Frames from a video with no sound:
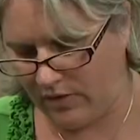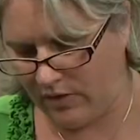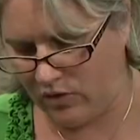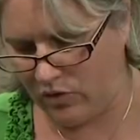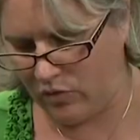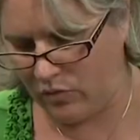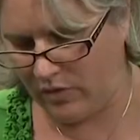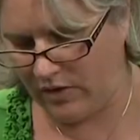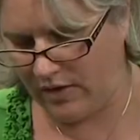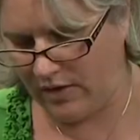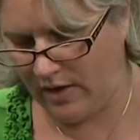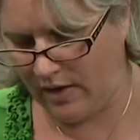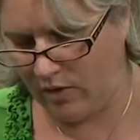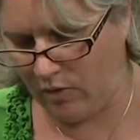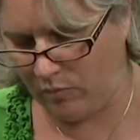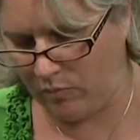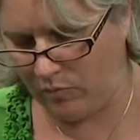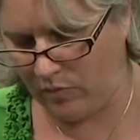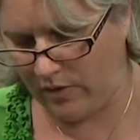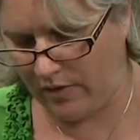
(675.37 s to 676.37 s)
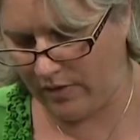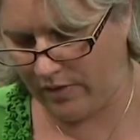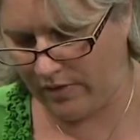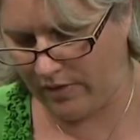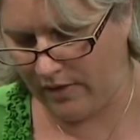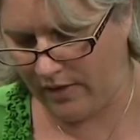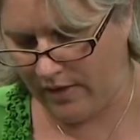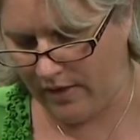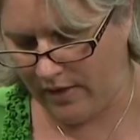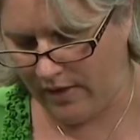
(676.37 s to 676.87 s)
that you can help with
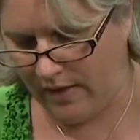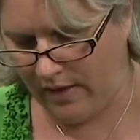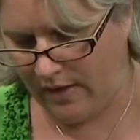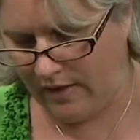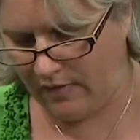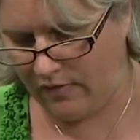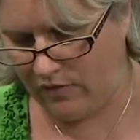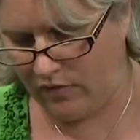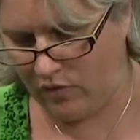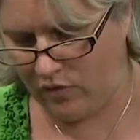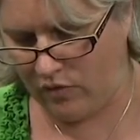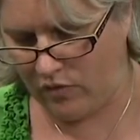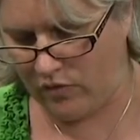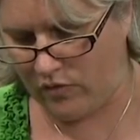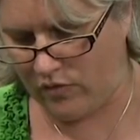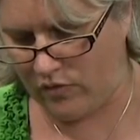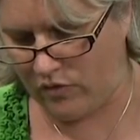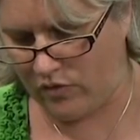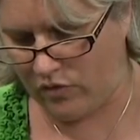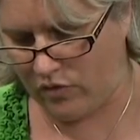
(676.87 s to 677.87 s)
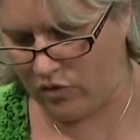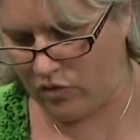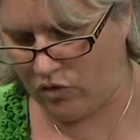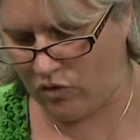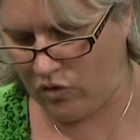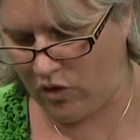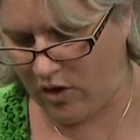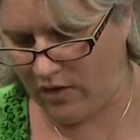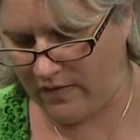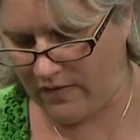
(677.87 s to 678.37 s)
as you're, you're
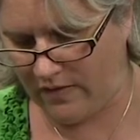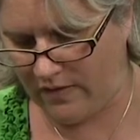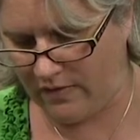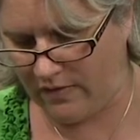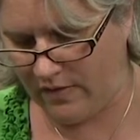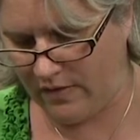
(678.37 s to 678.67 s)
crossing